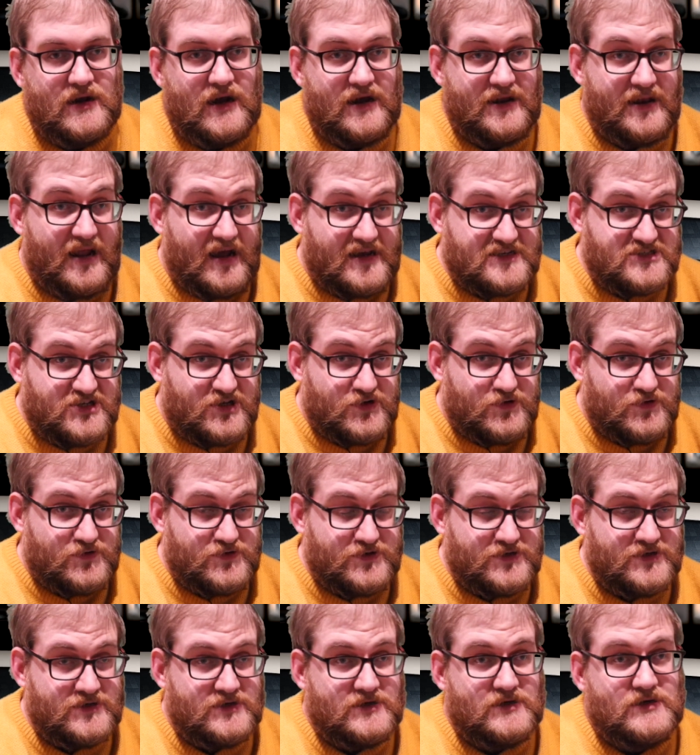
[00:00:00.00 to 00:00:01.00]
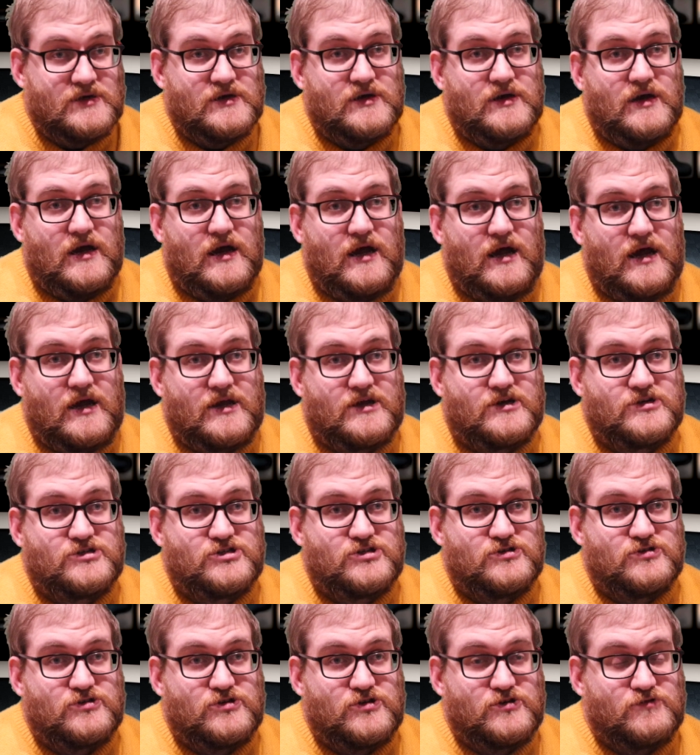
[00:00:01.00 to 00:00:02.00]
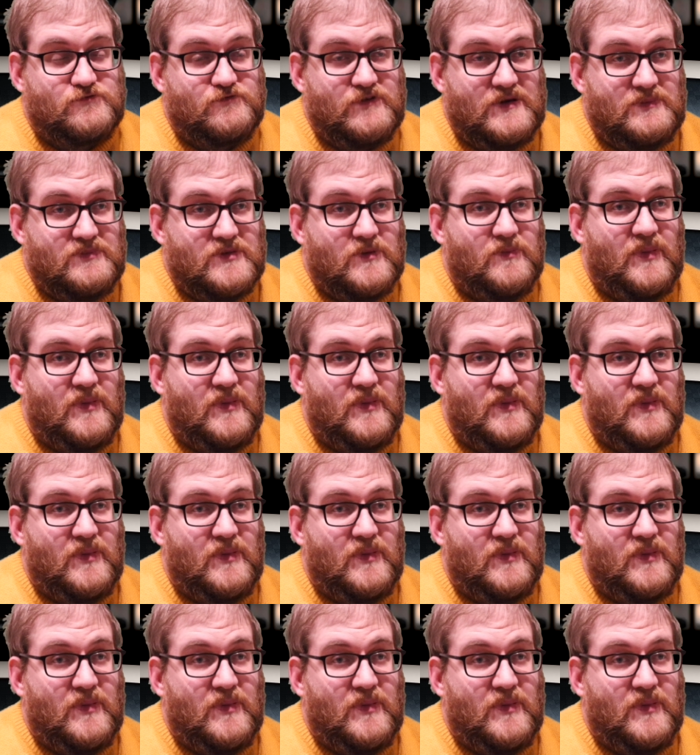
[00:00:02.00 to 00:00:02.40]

and that's good because you reap